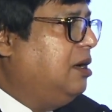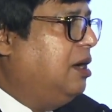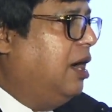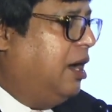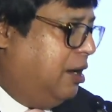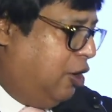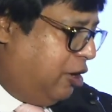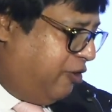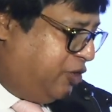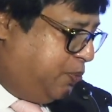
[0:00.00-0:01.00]
a
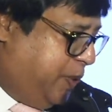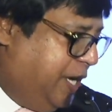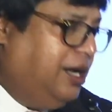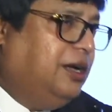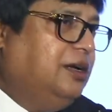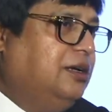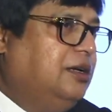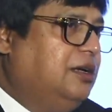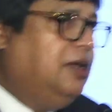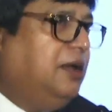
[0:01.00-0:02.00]
lot of speed,
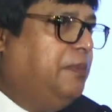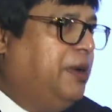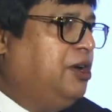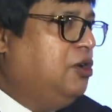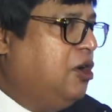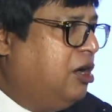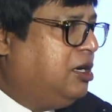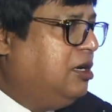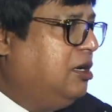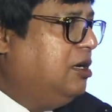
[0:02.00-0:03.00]
but
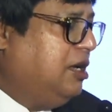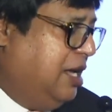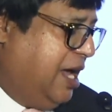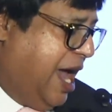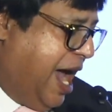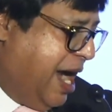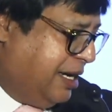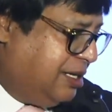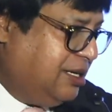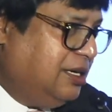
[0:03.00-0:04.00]
not
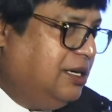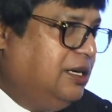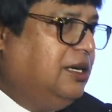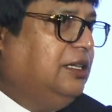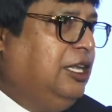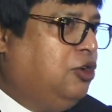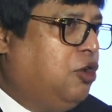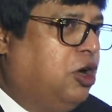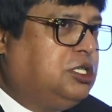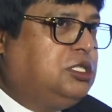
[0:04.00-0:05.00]
at the
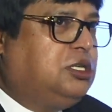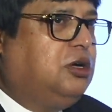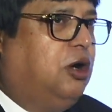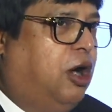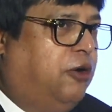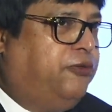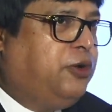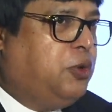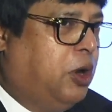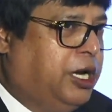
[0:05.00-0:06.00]
cost of
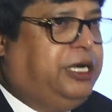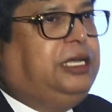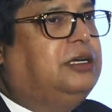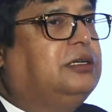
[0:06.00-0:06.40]
quality.